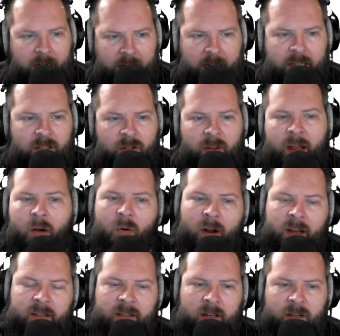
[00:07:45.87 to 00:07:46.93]
And so that
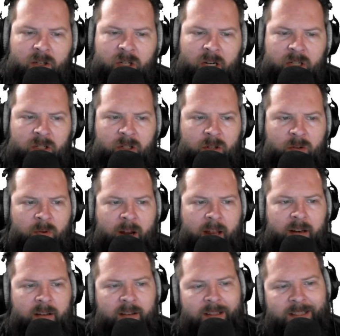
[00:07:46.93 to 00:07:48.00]
way it's going to change it to
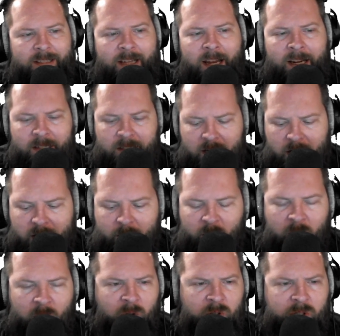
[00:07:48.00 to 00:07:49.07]
red. The second time
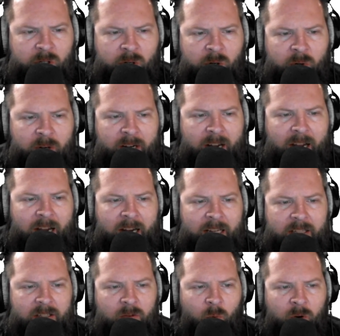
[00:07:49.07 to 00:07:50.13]
it goes through and I
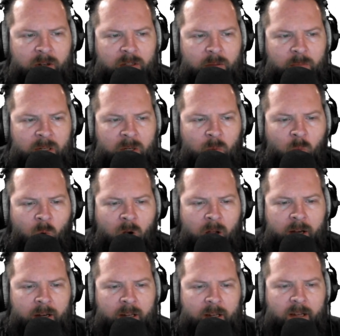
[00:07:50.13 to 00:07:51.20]
is going to be
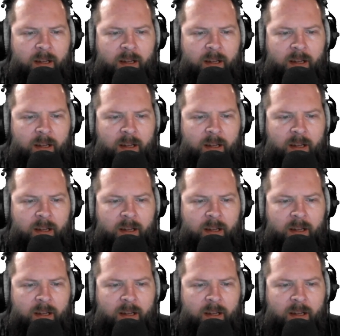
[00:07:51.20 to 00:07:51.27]
1.